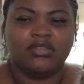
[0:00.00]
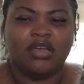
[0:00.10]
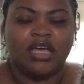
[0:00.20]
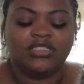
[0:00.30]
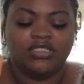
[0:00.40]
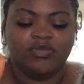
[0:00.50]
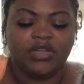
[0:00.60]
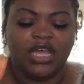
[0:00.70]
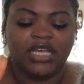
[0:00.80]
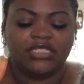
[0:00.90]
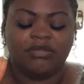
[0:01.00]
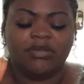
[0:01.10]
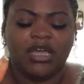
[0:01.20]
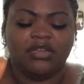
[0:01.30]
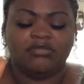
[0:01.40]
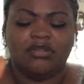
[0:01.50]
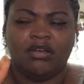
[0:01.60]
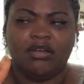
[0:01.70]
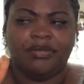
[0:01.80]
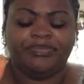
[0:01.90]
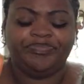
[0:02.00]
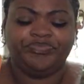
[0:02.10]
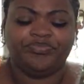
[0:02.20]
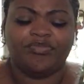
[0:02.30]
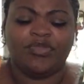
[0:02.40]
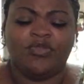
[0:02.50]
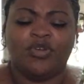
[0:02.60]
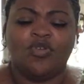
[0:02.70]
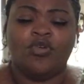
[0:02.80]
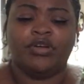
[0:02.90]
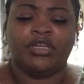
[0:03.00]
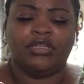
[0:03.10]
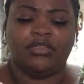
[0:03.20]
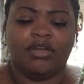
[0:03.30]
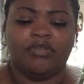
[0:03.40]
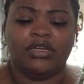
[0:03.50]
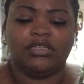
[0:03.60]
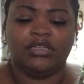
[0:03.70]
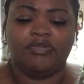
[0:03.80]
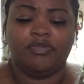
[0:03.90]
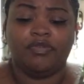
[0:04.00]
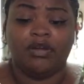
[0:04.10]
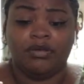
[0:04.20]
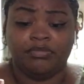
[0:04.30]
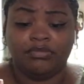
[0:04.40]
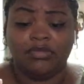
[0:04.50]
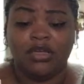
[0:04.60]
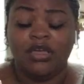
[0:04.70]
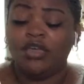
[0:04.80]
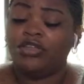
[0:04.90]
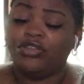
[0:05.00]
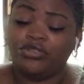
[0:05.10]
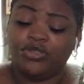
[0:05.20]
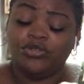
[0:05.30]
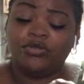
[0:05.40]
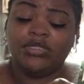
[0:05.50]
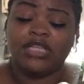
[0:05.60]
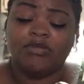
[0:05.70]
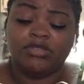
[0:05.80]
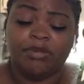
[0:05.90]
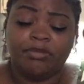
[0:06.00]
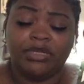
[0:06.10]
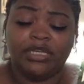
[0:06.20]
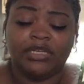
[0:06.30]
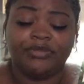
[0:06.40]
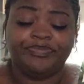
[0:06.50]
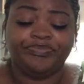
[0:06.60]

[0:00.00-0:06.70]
I just realized I'm not recording directly from YouTube, because that was my plan.